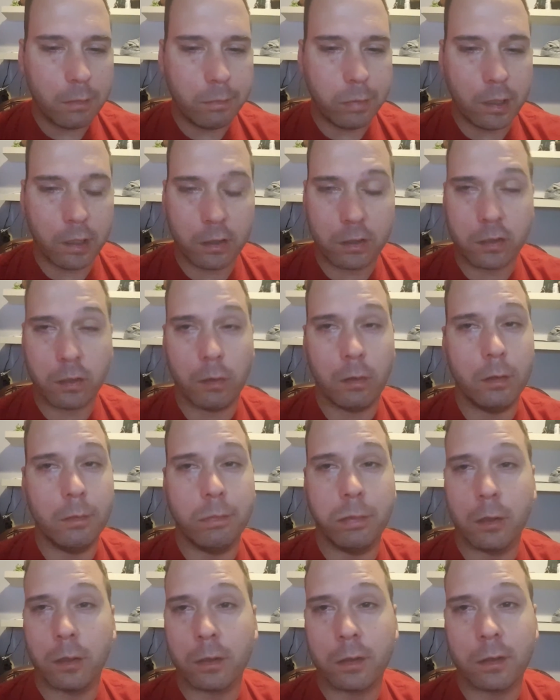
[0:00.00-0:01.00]
being so
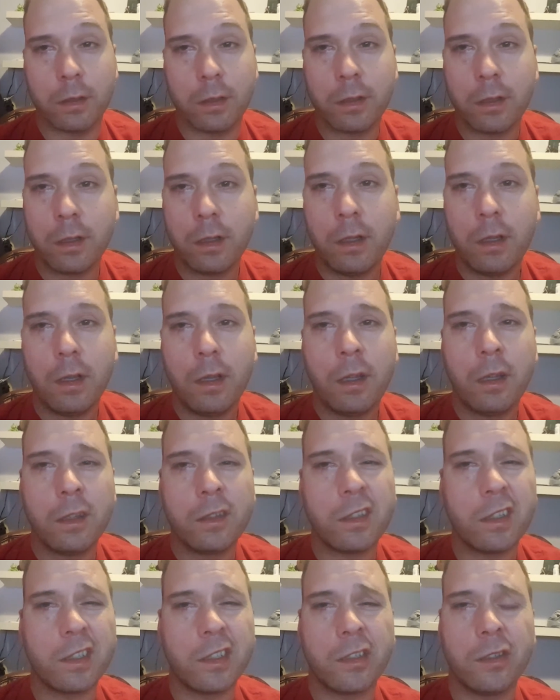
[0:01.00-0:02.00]
important. It was
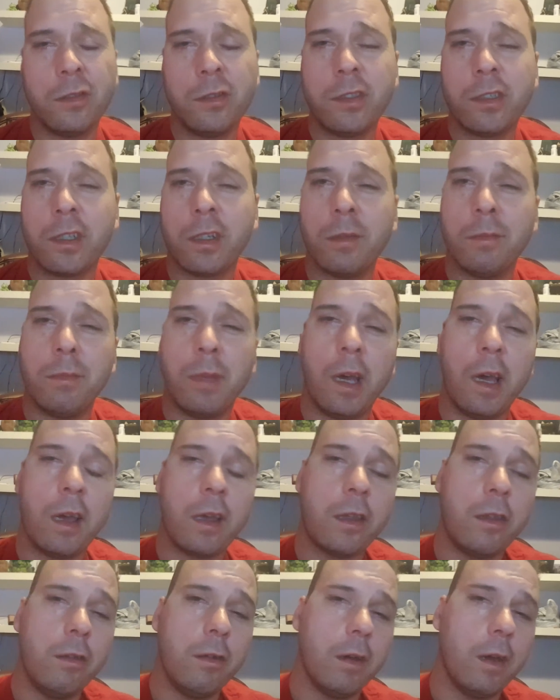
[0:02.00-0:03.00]
like as soon as you come
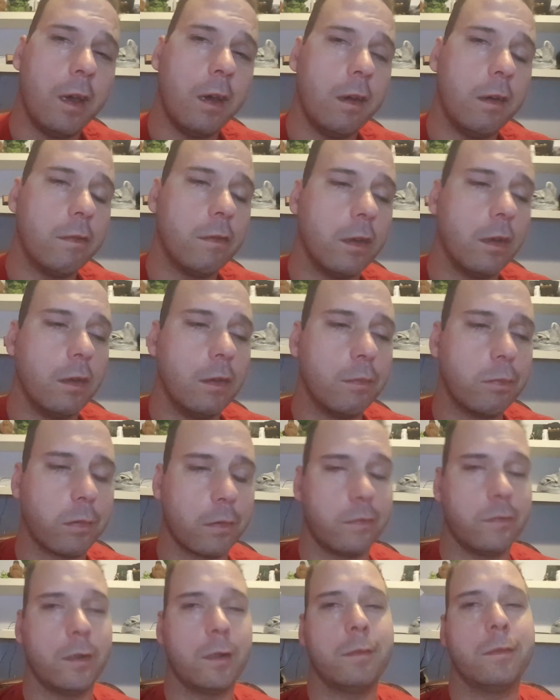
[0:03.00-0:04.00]
back, you have a
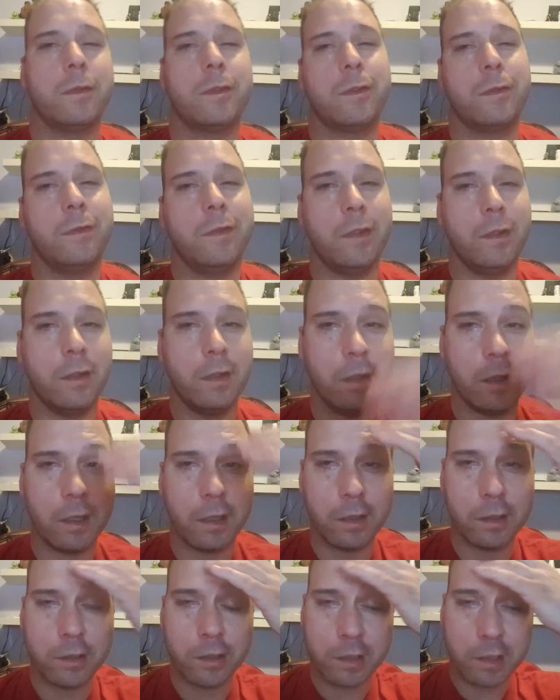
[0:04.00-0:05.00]
performance review. Like,
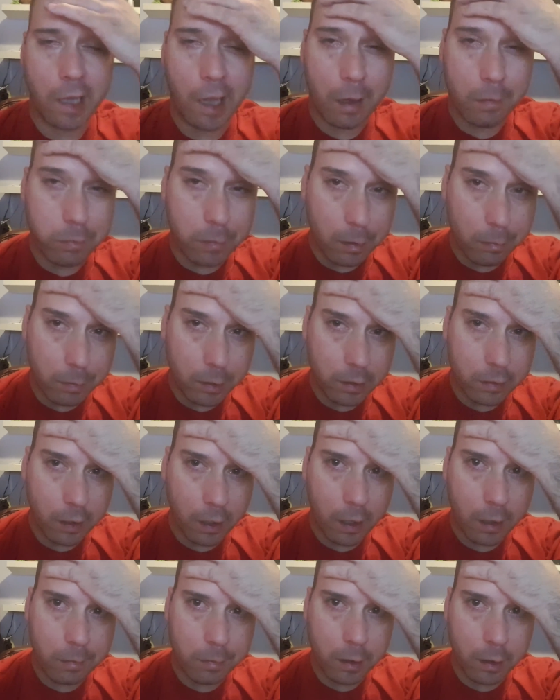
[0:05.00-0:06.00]
it just happened to be
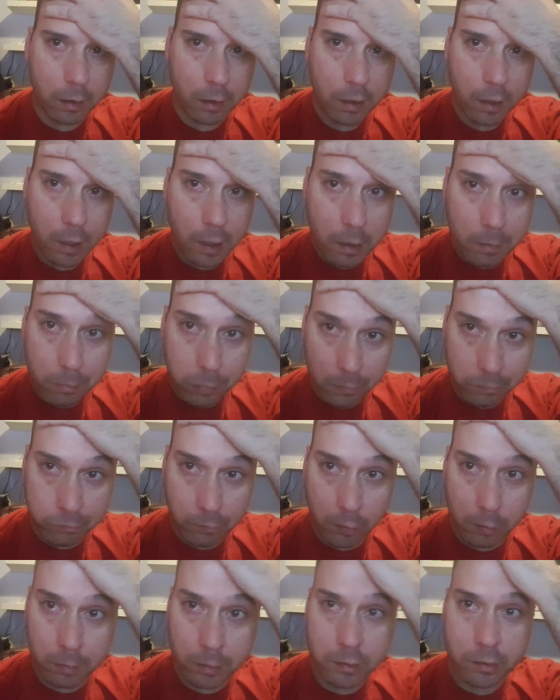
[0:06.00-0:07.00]
timing
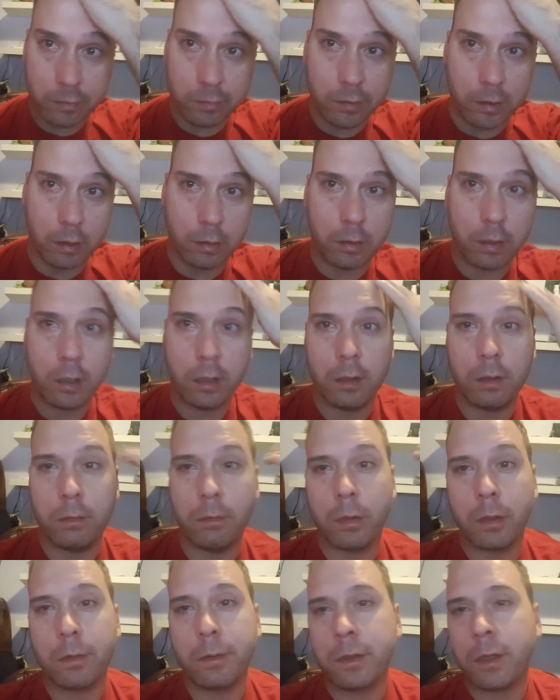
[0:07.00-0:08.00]
performance review. And
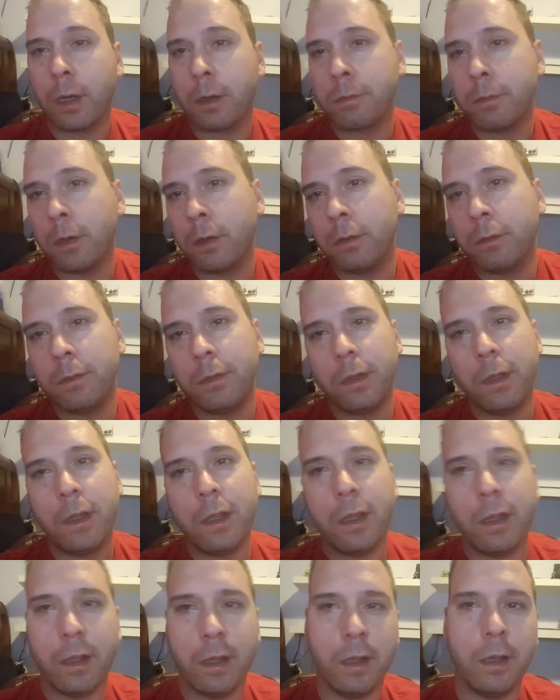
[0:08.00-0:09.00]
what are we talking about?
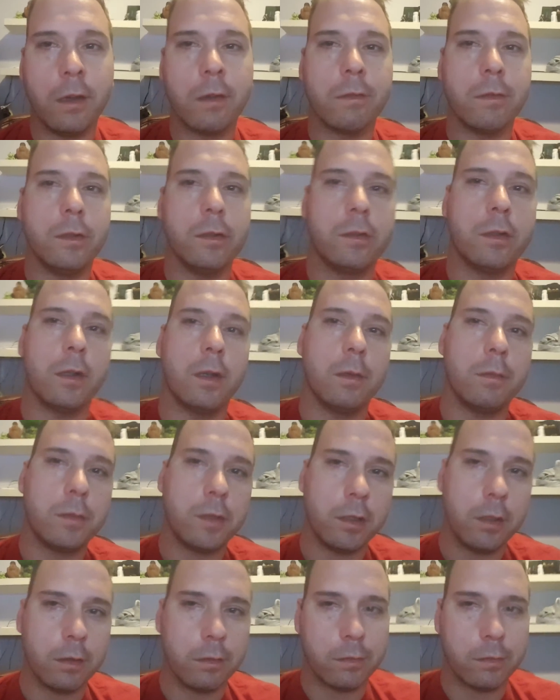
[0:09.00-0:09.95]
Interview times.